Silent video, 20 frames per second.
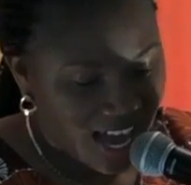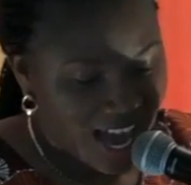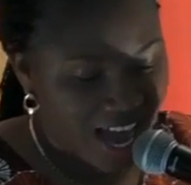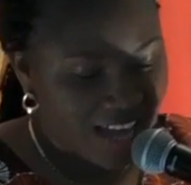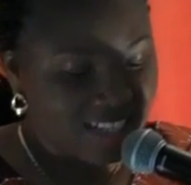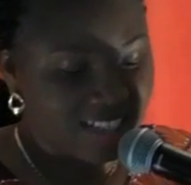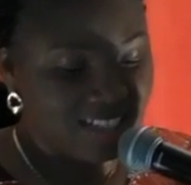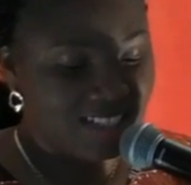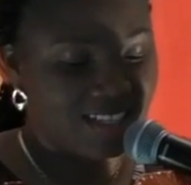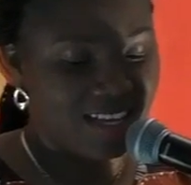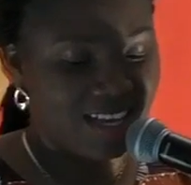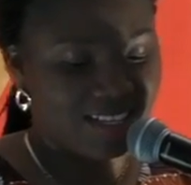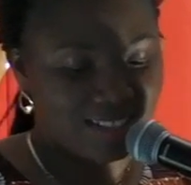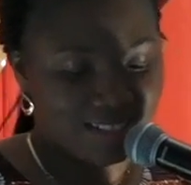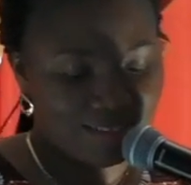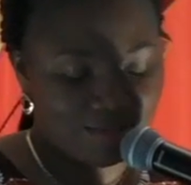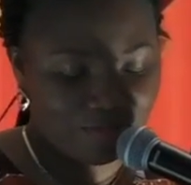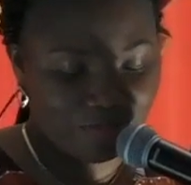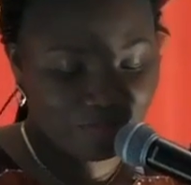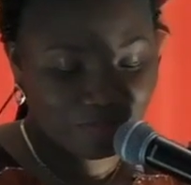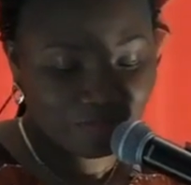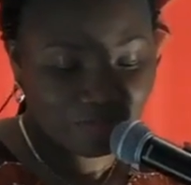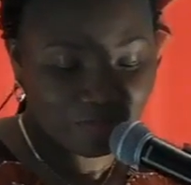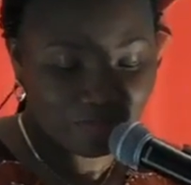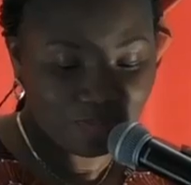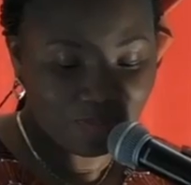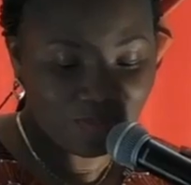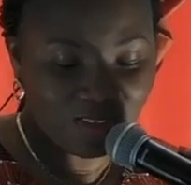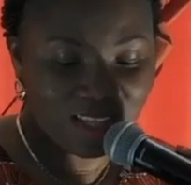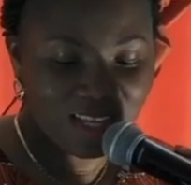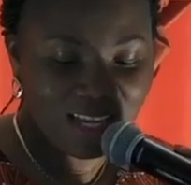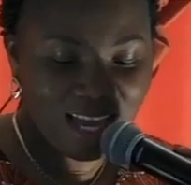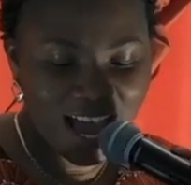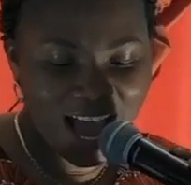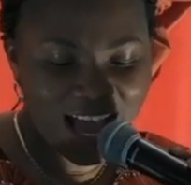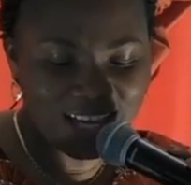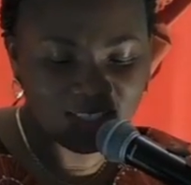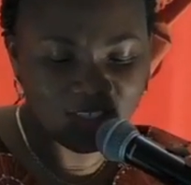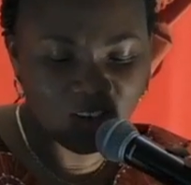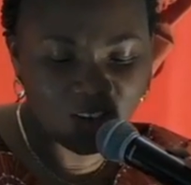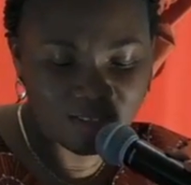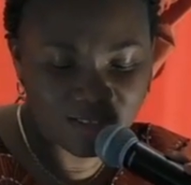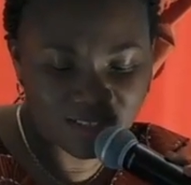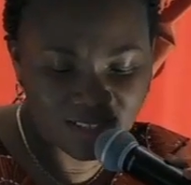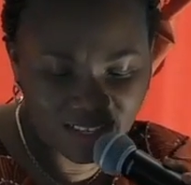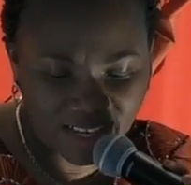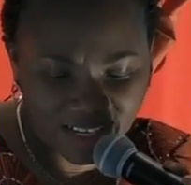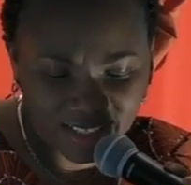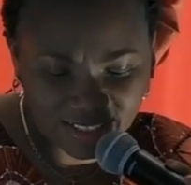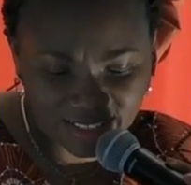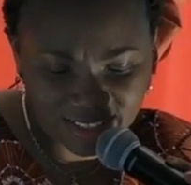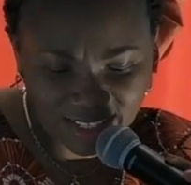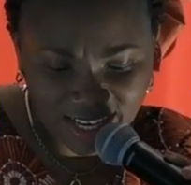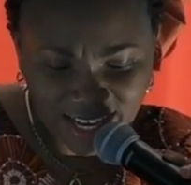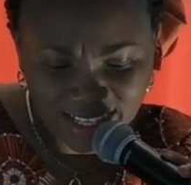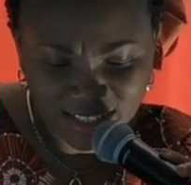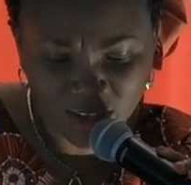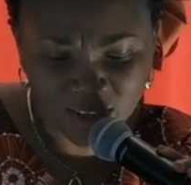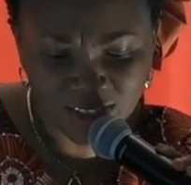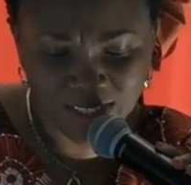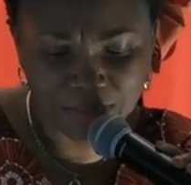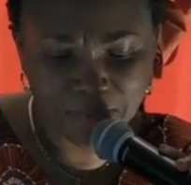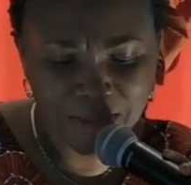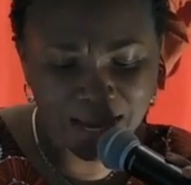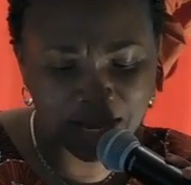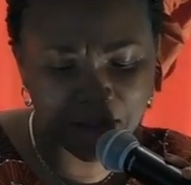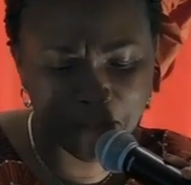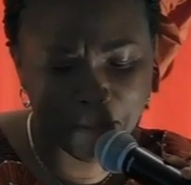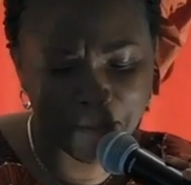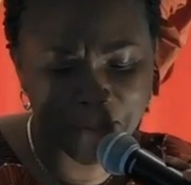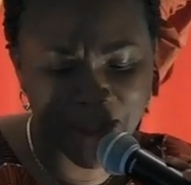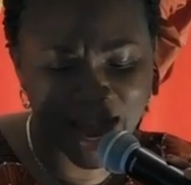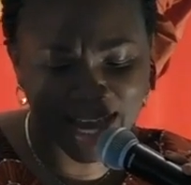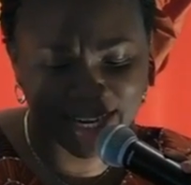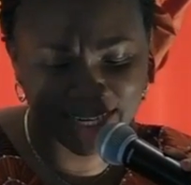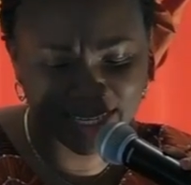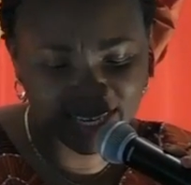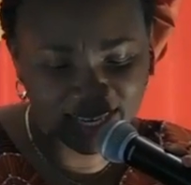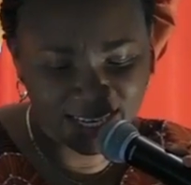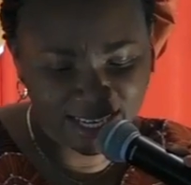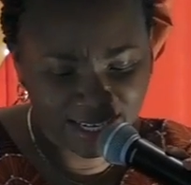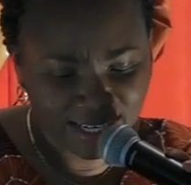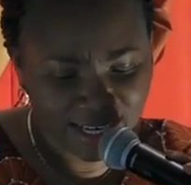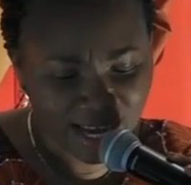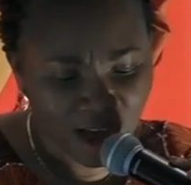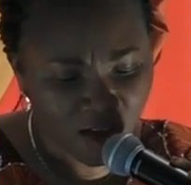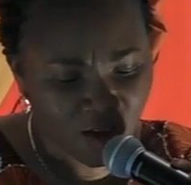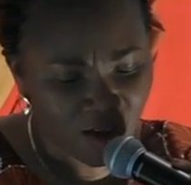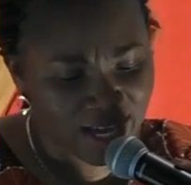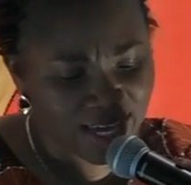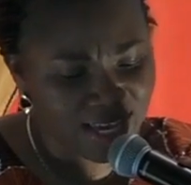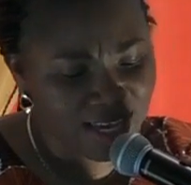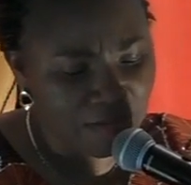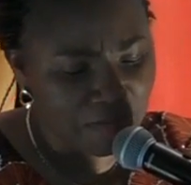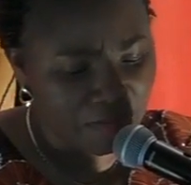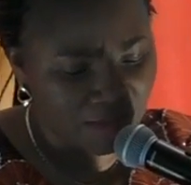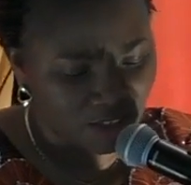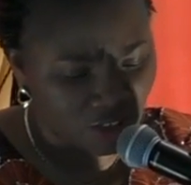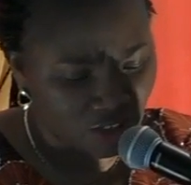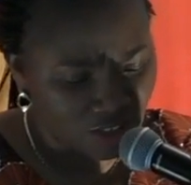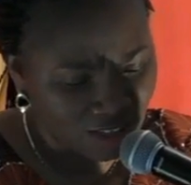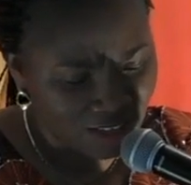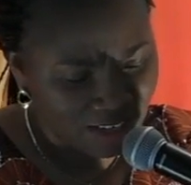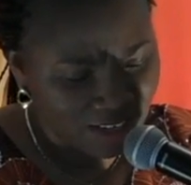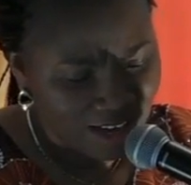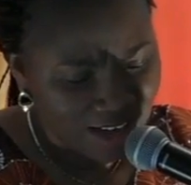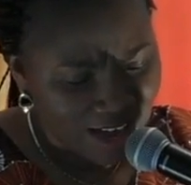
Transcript: And he said, And God said, Let us make man in our image,